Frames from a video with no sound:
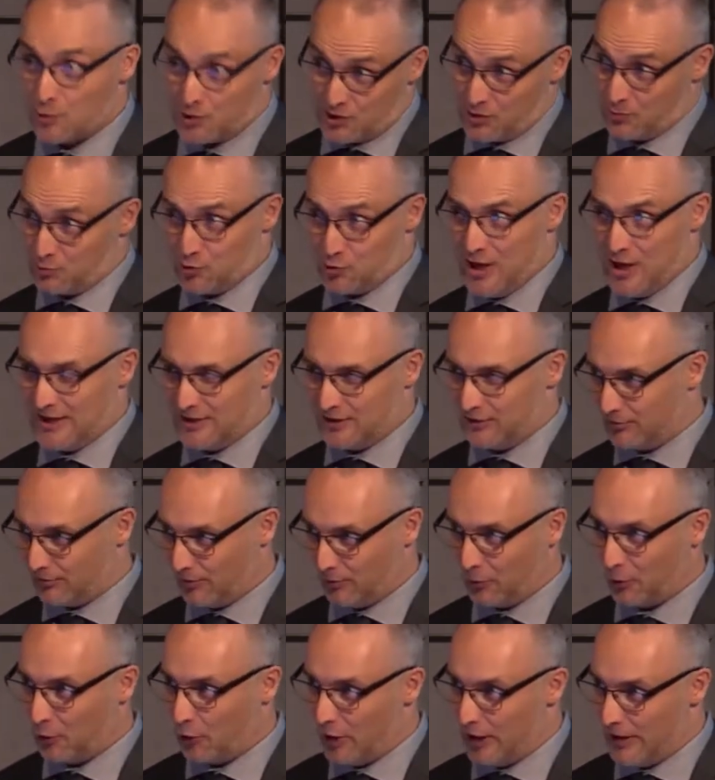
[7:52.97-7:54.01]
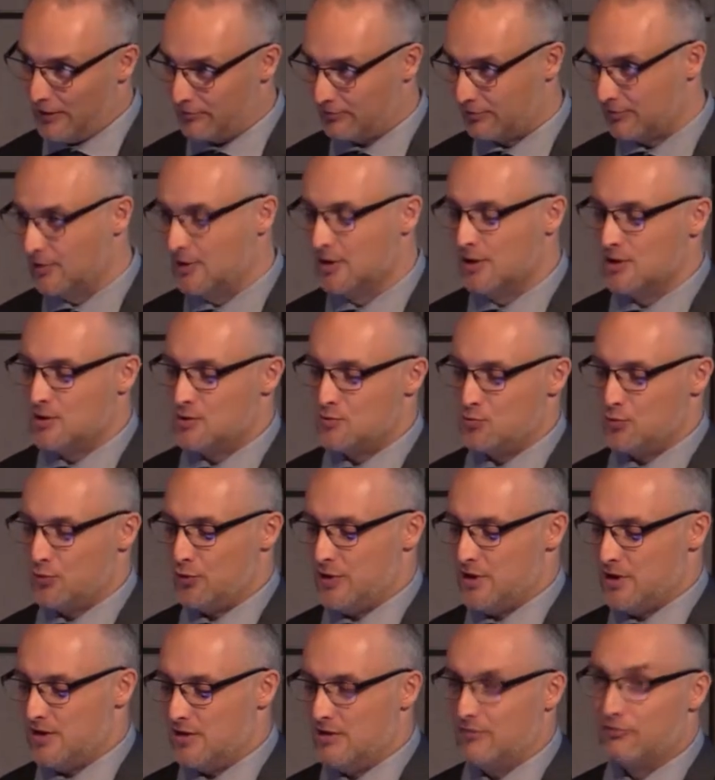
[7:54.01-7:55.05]
subtracted from her life.
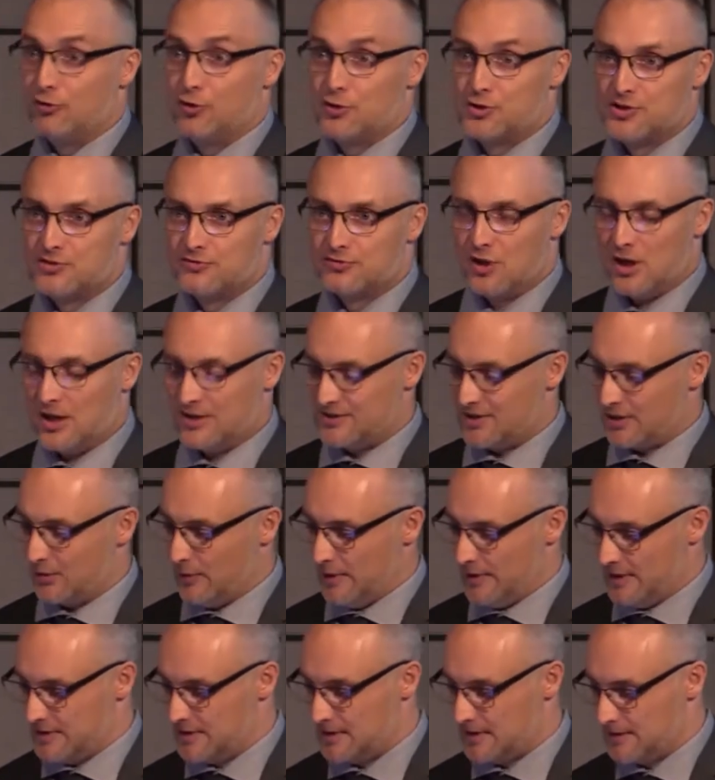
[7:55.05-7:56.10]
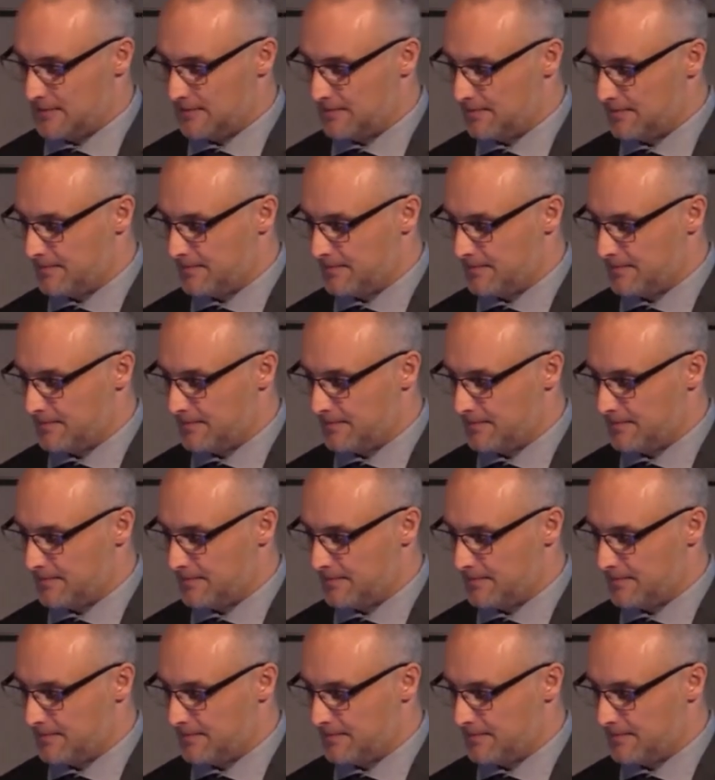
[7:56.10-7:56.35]
Pretty aversive consequence.